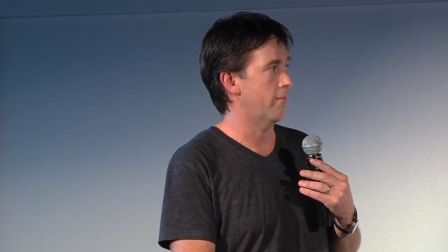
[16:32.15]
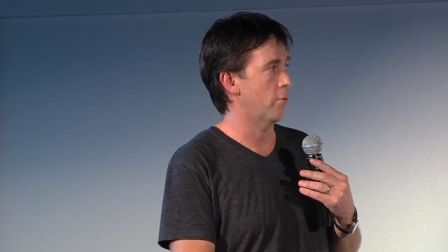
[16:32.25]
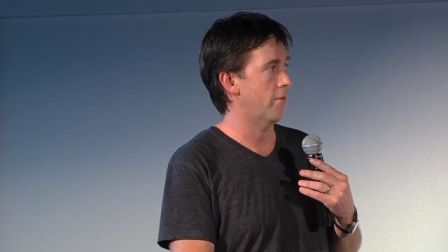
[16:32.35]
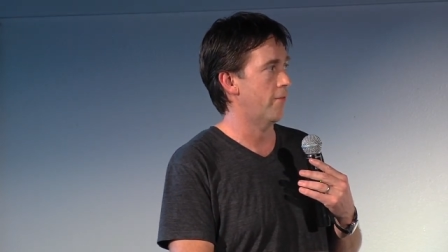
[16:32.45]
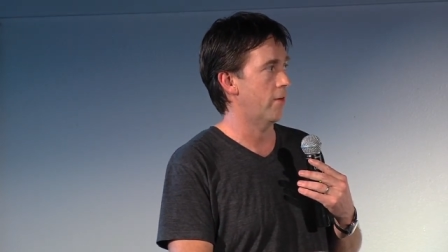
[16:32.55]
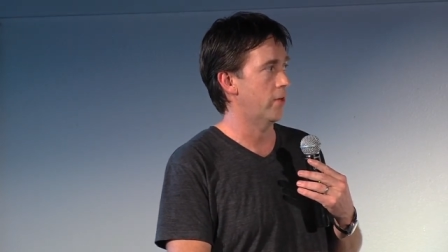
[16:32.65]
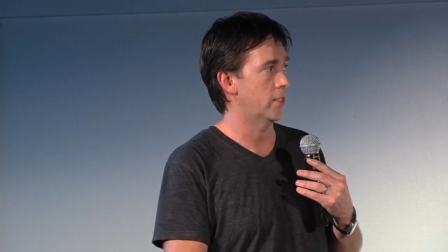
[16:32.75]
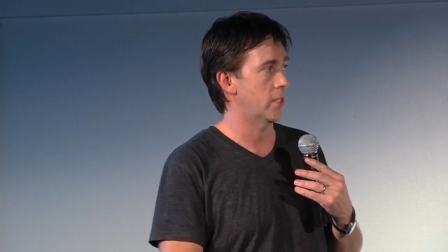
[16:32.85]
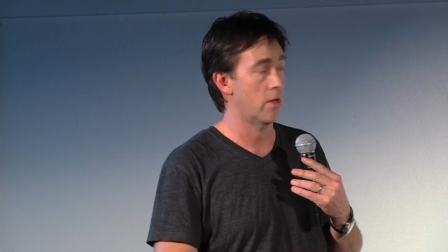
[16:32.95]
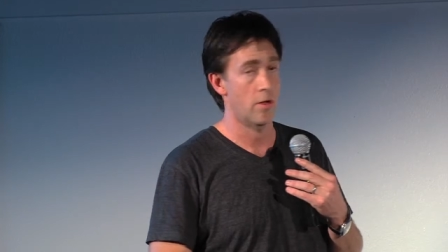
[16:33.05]
four or five
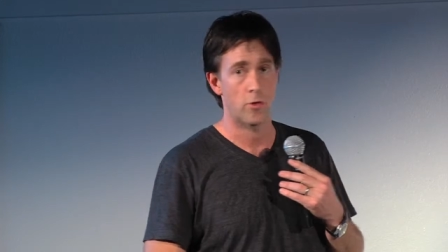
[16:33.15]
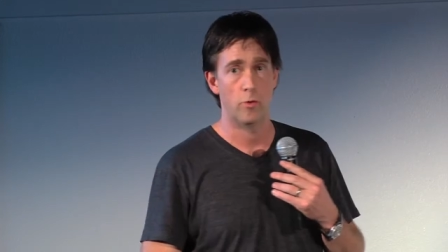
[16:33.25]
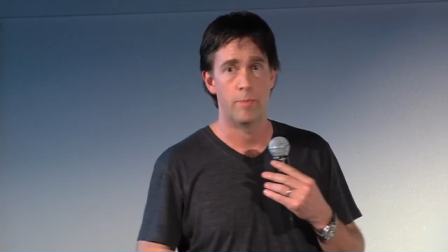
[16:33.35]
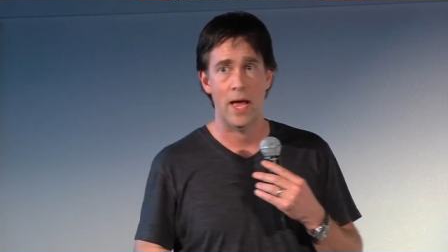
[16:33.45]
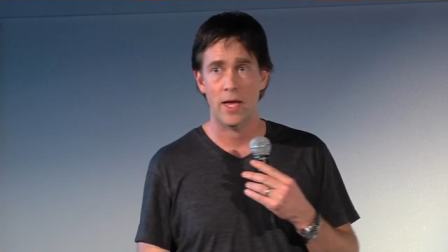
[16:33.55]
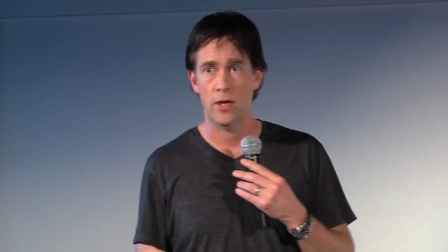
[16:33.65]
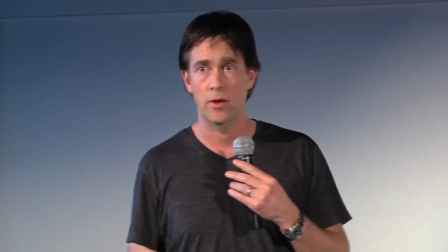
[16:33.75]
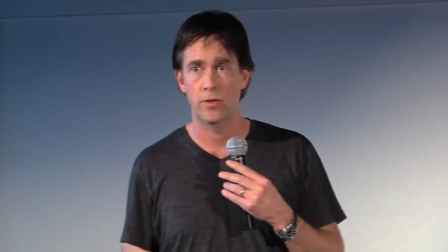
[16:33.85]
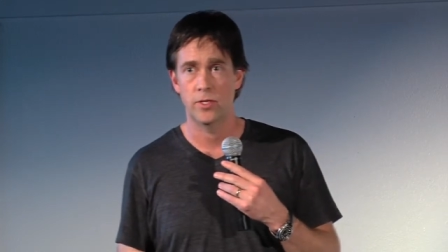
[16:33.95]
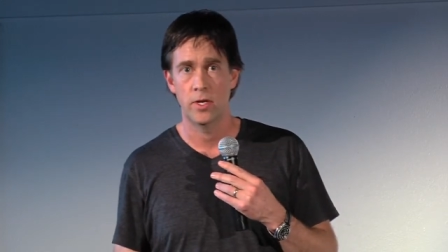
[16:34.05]
years ago called
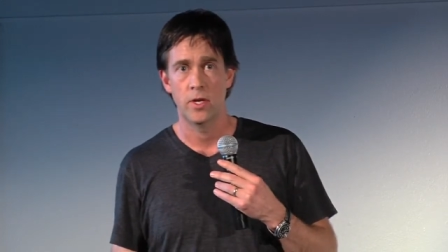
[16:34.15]
Baacode.